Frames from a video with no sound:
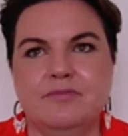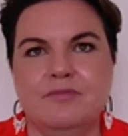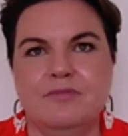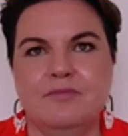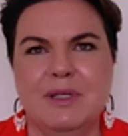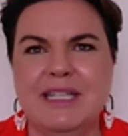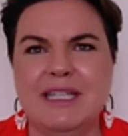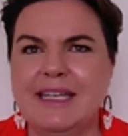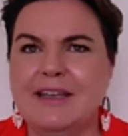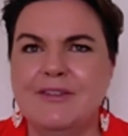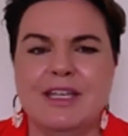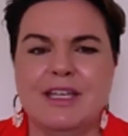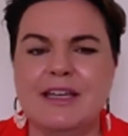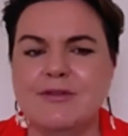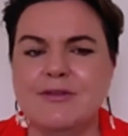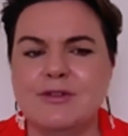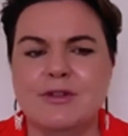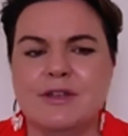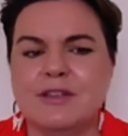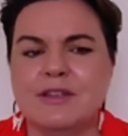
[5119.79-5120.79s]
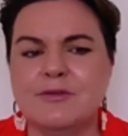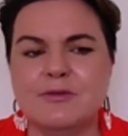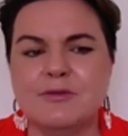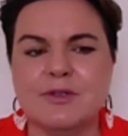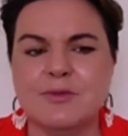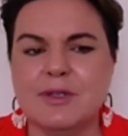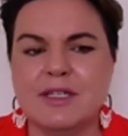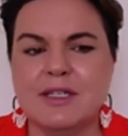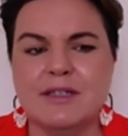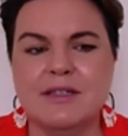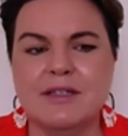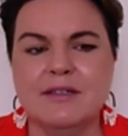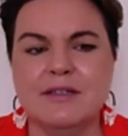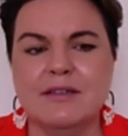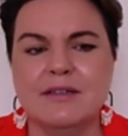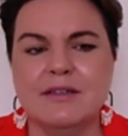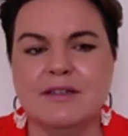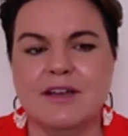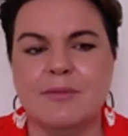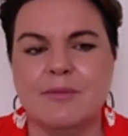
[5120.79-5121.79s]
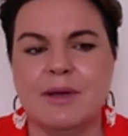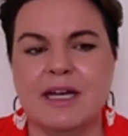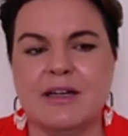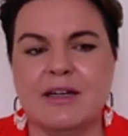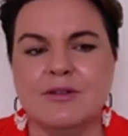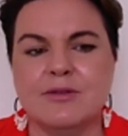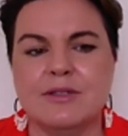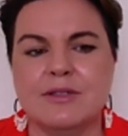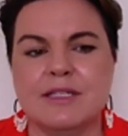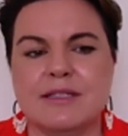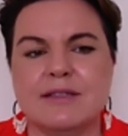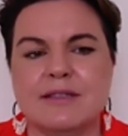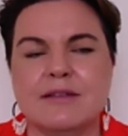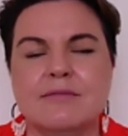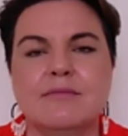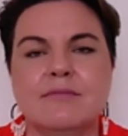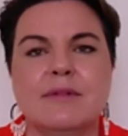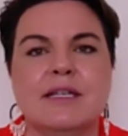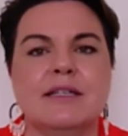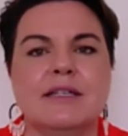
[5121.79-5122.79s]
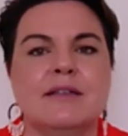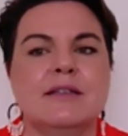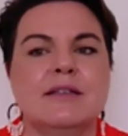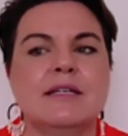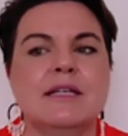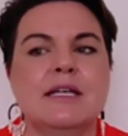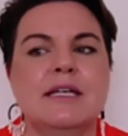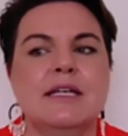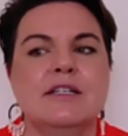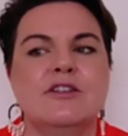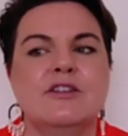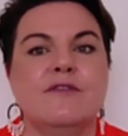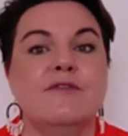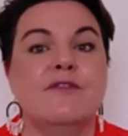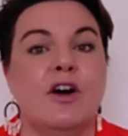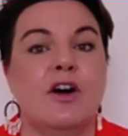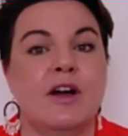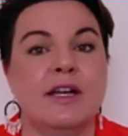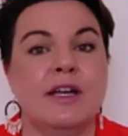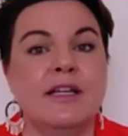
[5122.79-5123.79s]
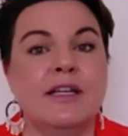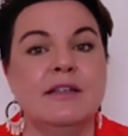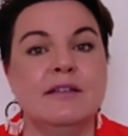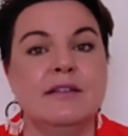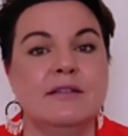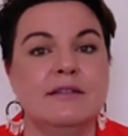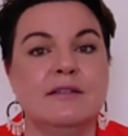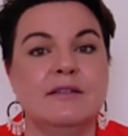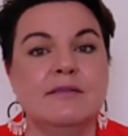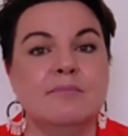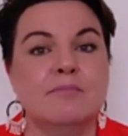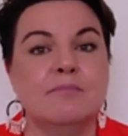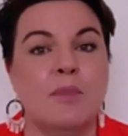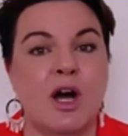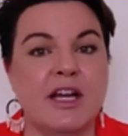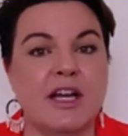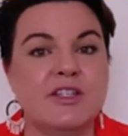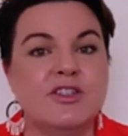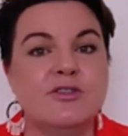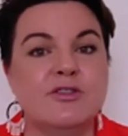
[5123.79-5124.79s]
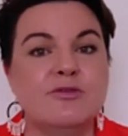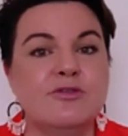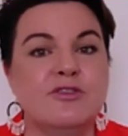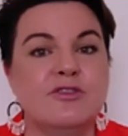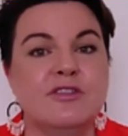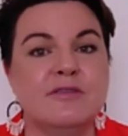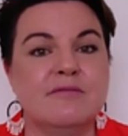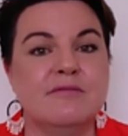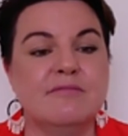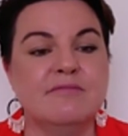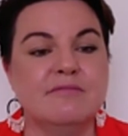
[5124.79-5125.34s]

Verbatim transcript: believing everything that was written about autism and defining my children